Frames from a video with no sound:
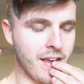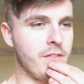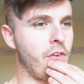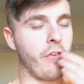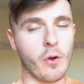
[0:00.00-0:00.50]

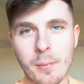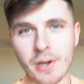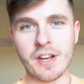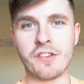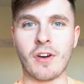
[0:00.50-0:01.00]
If you follow me on
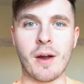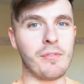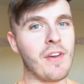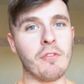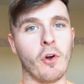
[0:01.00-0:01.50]
Instagram,
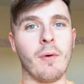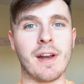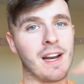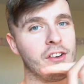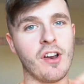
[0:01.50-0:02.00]
if you haven't
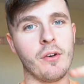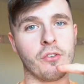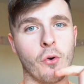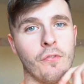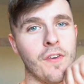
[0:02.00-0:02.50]
already, LSJ
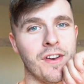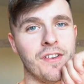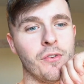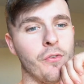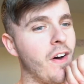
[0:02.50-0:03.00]
underscore
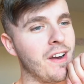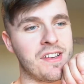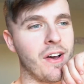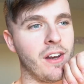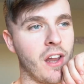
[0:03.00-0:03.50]
fitness, you'll find this
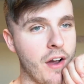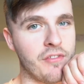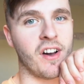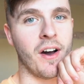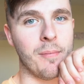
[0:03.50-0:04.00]
out in live
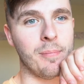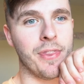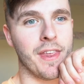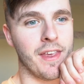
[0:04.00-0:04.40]
time.